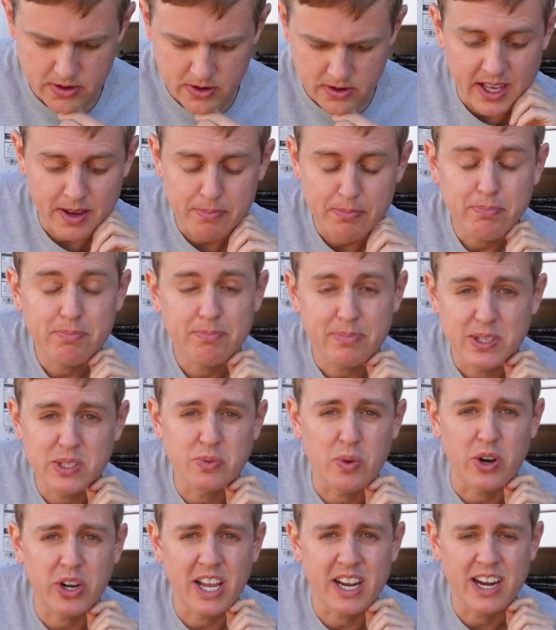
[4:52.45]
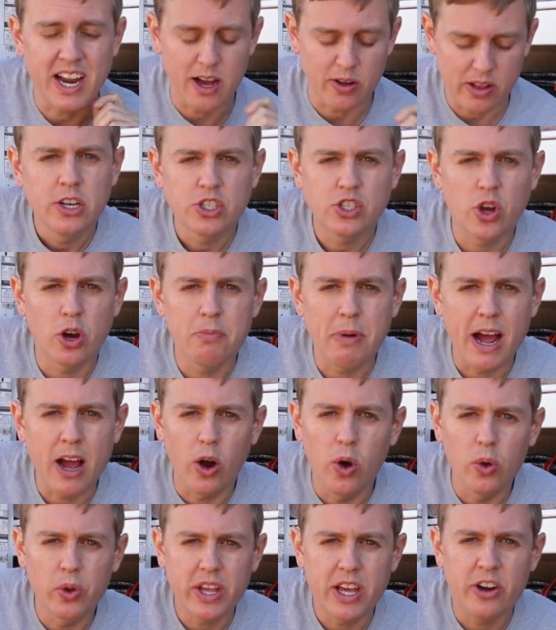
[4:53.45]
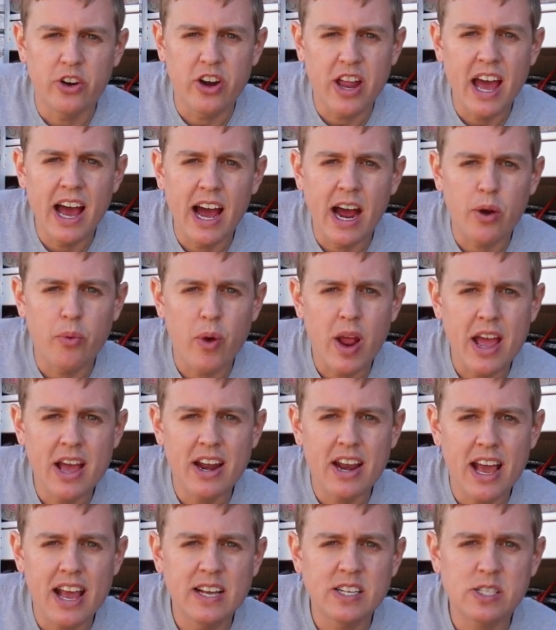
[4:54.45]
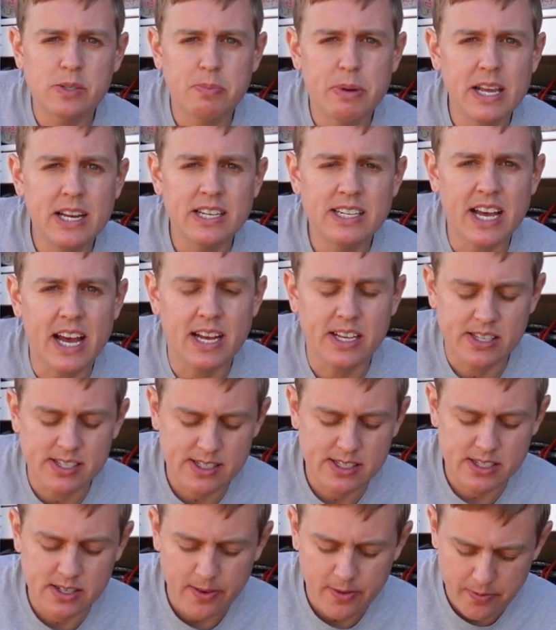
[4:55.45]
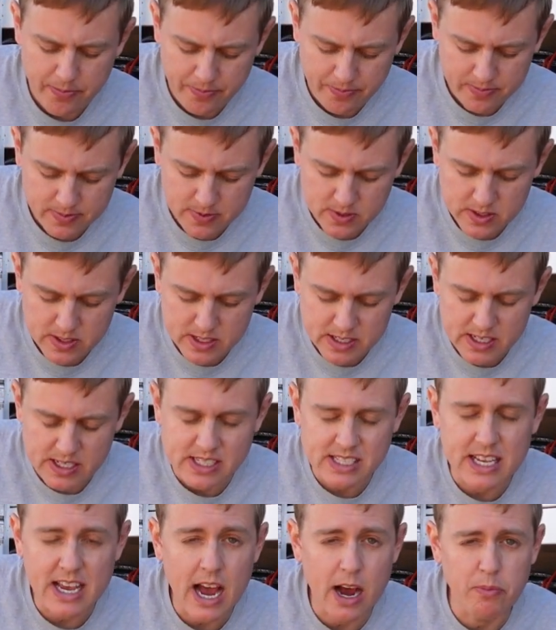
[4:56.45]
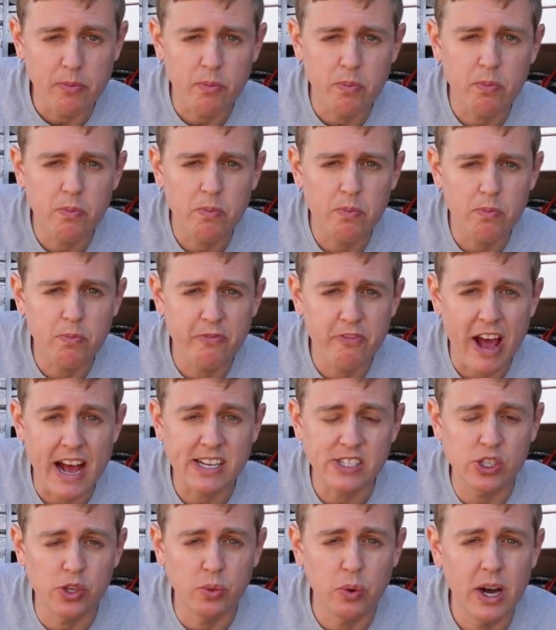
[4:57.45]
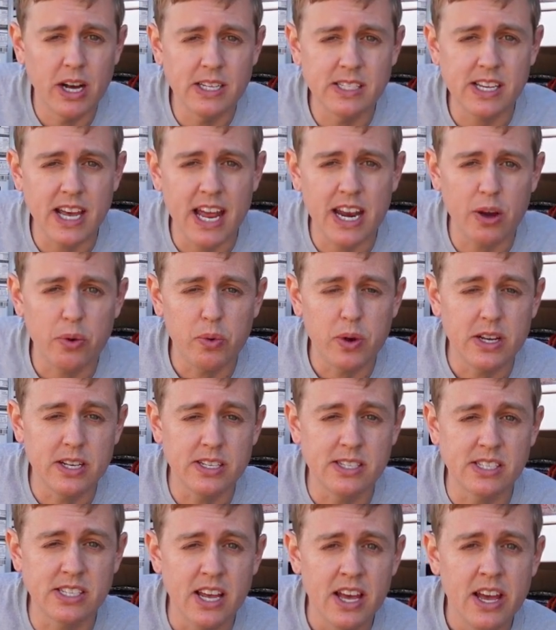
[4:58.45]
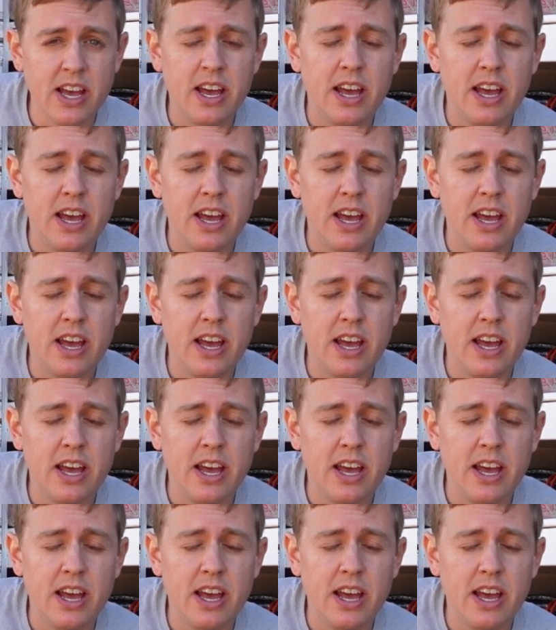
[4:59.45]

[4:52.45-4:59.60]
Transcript: Yep, it's working now. So my old internet, I ran a speed test to see how fast it was, and it was